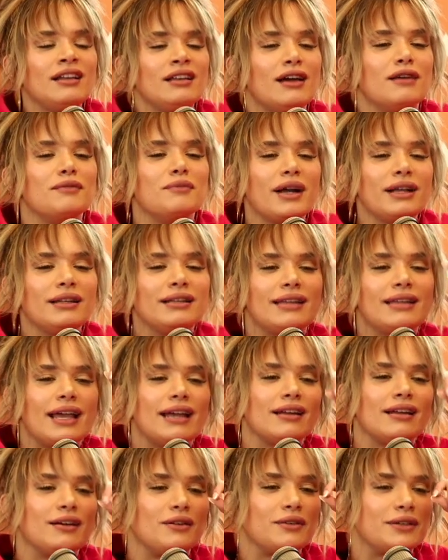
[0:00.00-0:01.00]
know my
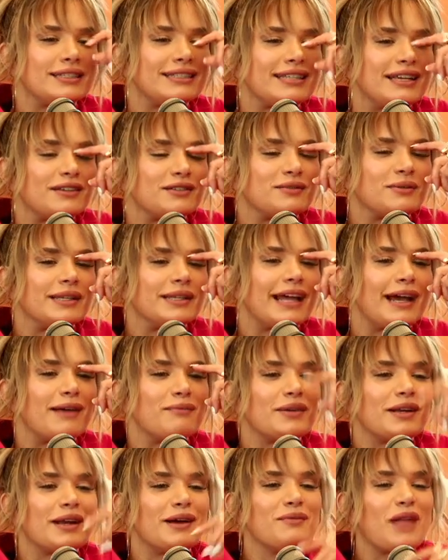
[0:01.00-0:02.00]
nana always tells me that,
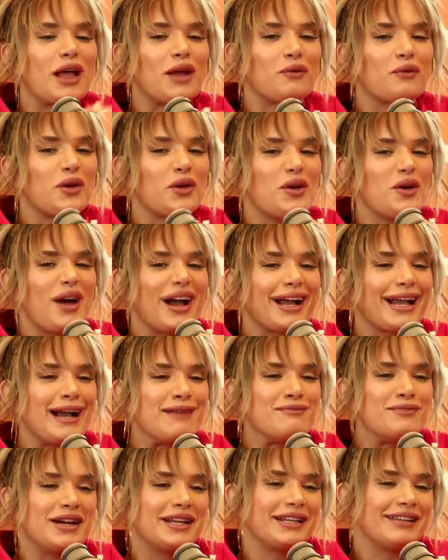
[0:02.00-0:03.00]
but I'm like, woo, I got
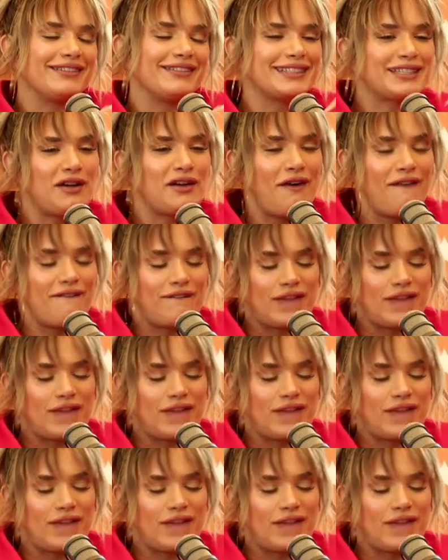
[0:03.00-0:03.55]
money. Let's go on